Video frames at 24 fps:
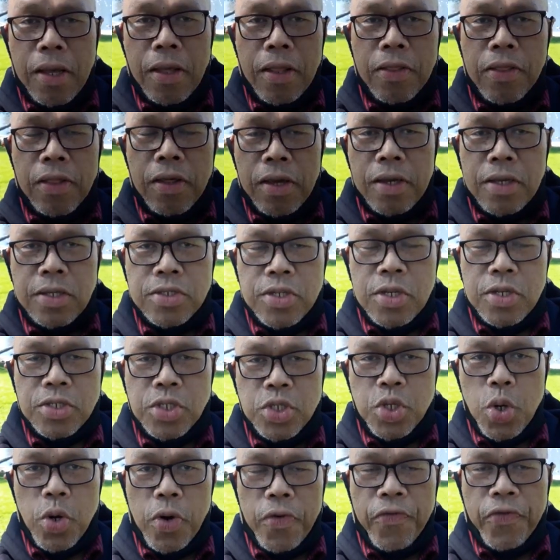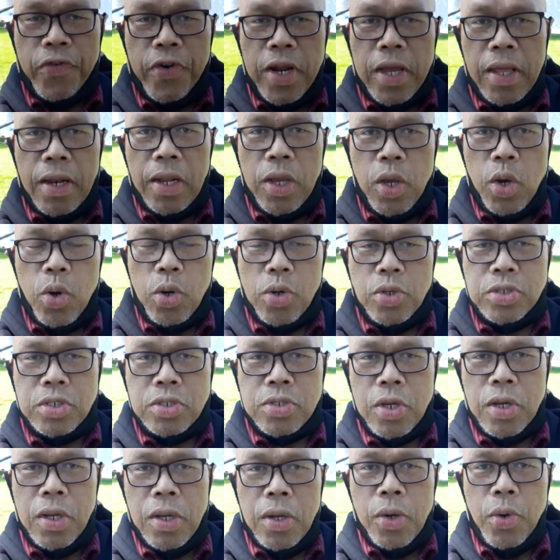This is your friendly
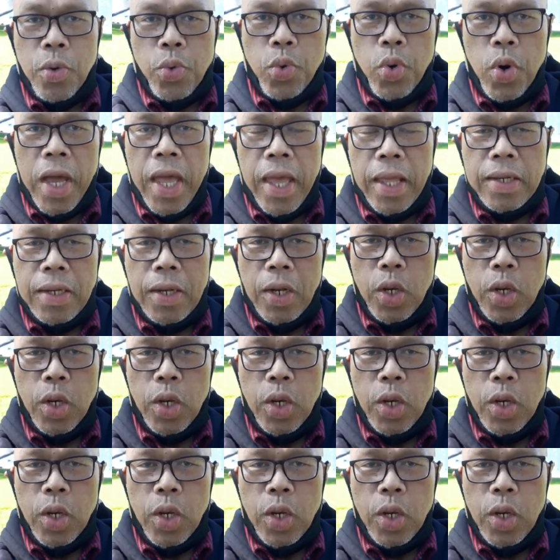host, Ren